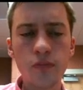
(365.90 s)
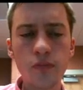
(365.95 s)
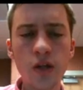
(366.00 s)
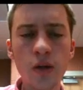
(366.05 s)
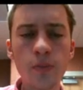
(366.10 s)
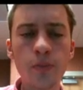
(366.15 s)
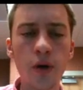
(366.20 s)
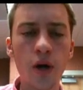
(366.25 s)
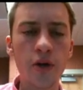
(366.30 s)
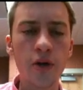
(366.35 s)

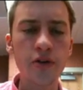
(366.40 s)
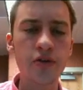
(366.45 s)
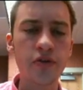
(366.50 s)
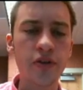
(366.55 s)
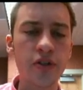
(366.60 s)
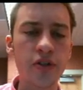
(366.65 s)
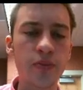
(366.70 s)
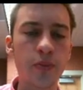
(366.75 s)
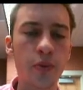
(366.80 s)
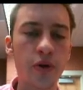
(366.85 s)
But also
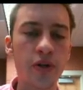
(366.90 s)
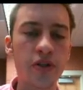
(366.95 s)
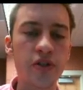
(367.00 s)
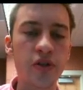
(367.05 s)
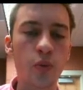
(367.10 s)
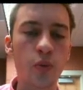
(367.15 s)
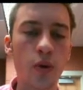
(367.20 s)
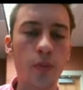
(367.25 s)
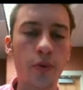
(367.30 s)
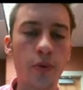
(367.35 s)
this point is the
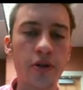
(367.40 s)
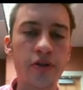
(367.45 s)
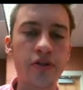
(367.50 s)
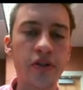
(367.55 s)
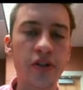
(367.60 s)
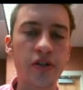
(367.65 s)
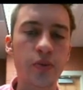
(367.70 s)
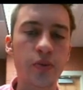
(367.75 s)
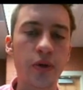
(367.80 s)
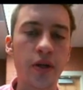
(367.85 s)
one point
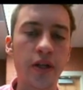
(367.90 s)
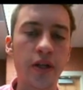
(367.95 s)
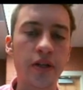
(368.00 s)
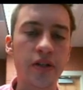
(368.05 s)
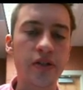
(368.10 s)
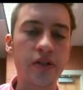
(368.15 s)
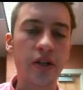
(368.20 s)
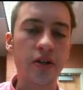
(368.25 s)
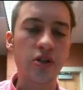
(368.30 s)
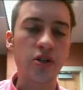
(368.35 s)
six one eight
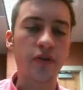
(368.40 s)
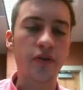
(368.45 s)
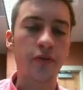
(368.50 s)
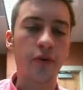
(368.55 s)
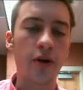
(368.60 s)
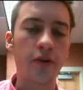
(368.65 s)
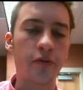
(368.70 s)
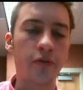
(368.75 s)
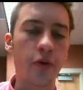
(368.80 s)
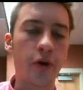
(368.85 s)
extension of
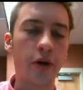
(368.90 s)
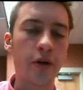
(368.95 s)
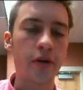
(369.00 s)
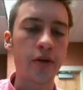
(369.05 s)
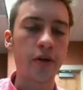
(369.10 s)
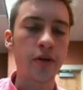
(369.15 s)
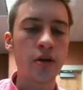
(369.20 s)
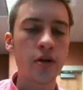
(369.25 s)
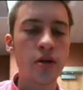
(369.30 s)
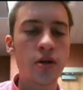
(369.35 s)
wave one.
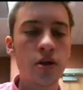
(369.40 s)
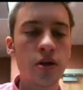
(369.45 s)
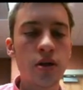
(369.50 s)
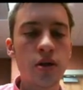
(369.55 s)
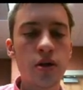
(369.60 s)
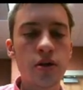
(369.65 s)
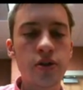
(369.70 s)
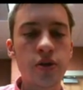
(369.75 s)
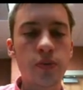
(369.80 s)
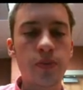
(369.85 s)

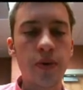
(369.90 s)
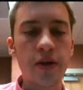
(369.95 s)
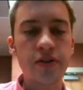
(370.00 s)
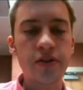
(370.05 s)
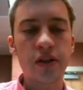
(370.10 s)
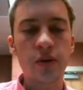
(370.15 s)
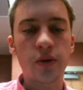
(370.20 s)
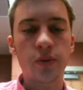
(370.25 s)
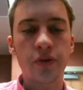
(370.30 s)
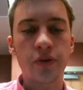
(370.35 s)
So
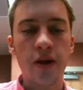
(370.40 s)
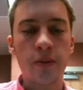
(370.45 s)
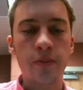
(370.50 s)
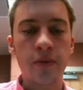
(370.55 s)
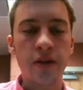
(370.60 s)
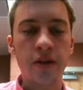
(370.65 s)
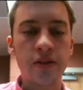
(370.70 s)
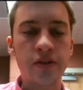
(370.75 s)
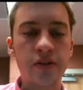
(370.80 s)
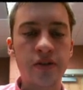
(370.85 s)
basically what that
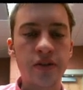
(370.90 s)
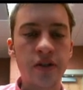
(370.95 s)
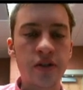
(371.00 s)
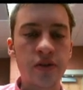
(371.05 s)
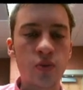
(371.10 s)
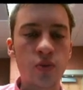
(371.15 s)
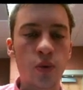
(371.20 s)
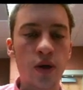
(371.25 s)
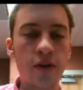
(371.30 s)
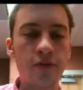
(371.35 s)
means is
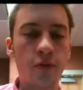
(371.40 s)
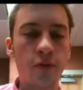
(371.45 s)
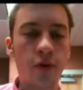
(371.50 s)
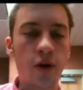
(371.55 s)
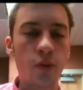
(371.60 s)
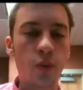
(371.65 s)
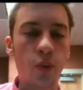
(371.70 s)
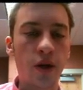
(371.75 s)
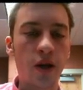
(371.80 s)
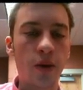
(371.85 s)
wave
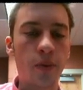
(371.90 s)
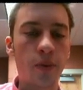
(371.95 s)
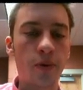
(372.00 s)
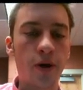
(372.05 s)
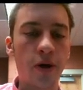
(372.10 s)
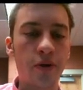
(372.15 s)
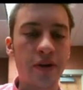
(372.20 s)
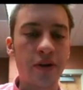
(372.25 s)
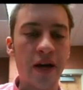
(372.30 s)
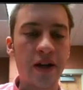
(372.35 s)
one went up
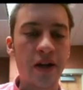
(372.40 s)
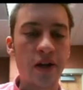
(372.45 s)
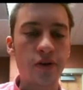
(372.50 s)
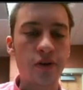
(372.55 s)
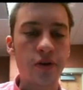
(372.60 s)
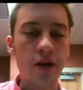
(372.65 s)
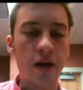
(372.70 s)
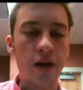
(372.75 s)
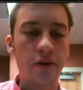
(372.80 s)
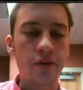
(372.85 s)
around nine hundred
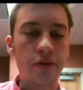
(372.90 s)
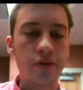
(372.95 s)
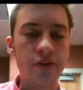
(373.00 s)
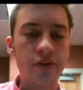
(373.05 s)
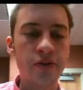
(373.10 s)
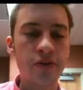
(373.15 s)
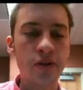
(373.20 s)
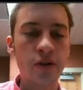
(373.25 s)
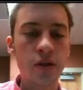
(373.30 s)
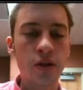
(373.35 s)

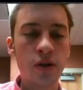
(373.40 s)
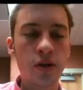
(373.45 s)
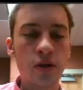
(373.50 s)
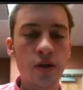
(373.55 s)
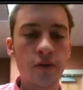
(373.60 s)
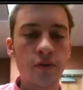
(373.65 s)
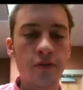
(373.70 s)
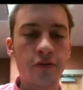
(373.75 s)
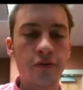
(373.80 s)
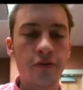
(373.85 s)
dollars
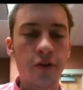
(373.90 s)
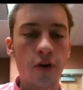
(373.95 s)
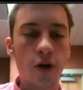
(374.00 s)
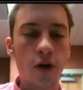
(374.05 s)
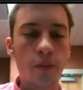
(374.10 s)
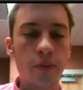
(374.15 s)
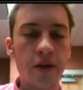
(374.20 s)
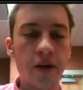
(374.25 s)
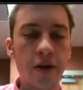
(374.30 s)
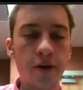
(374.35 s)

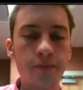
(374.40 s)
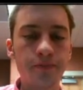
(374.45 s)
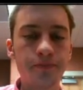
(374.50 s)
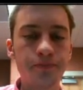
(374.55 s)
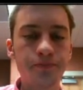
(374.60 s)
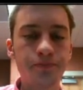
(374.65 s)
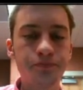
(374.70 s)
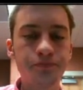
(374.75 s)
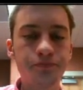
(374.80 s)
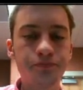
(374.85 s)
from here
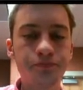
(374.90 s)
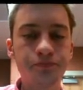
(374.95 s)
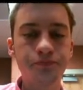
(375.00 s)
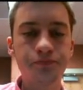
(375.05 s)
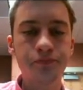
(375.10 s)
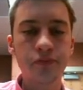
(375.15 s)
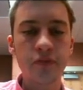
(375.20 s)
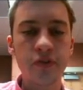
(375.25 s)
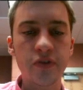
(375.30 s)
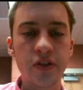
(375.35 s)

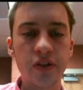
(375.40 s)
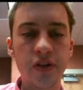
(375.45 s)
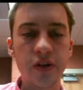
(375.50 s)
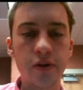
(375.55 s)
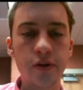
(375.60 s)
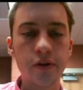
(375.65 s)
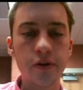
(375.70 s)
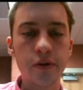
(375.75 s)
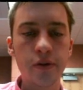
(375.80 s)
to here.